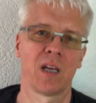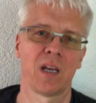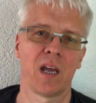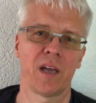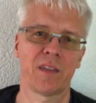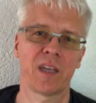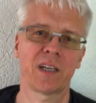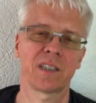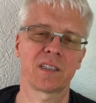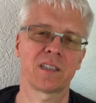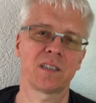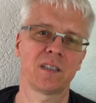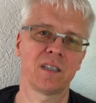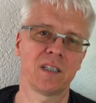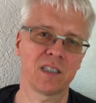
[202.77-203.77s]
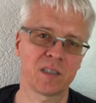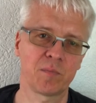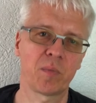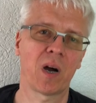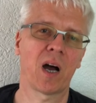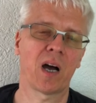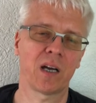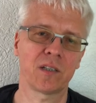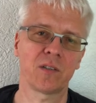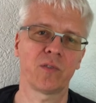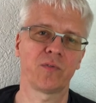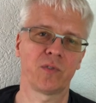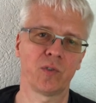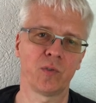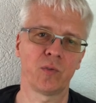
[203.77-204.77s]
And there's this part of
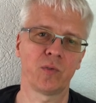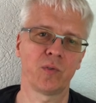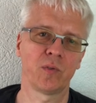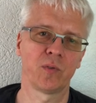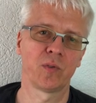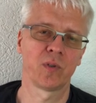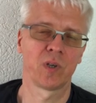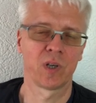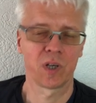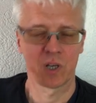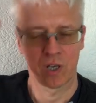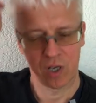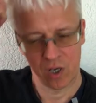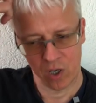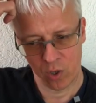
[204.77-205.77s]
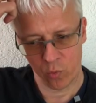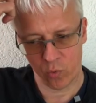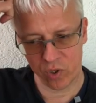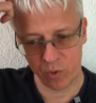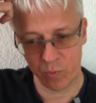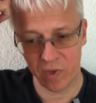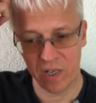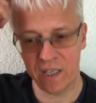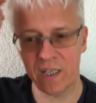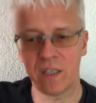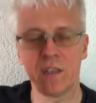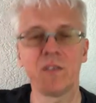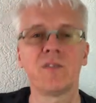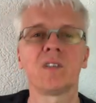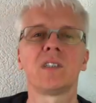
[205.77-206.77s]
you which
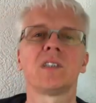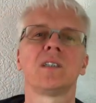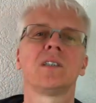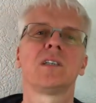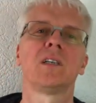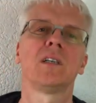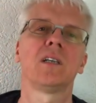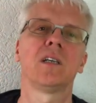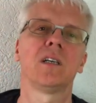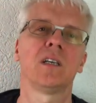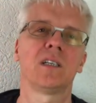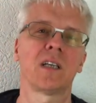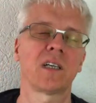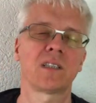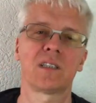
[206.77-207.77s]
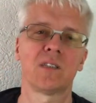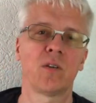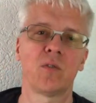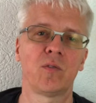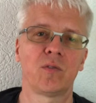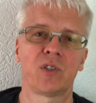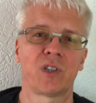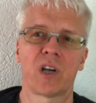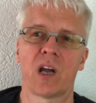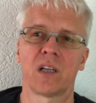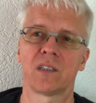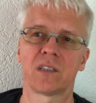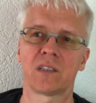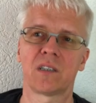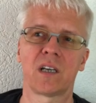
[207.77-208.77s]
believes it has no
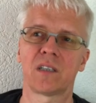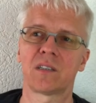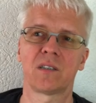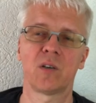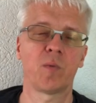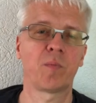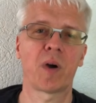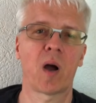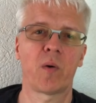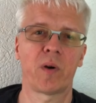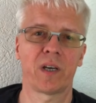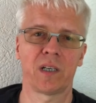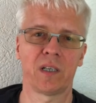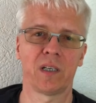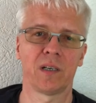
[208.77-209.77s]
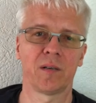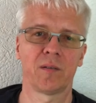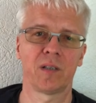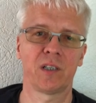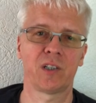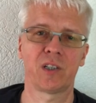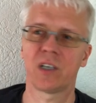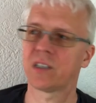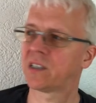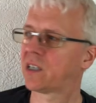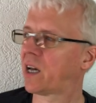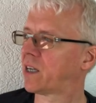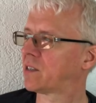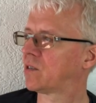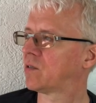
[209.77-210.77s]
chance, it has no power here. It just
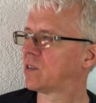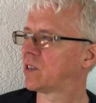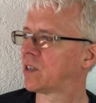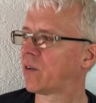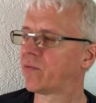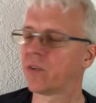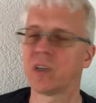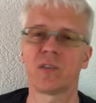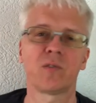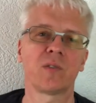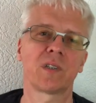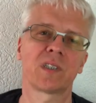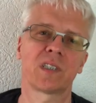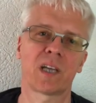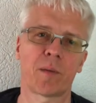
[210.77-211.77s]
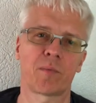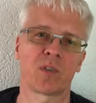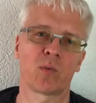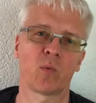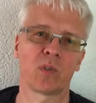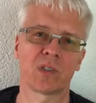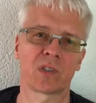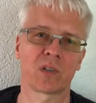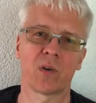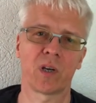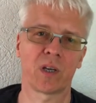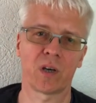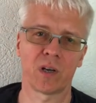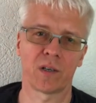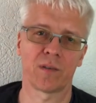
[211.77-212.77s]
has to suffer and to accept what's going
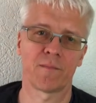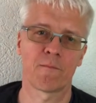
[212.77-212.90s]
on.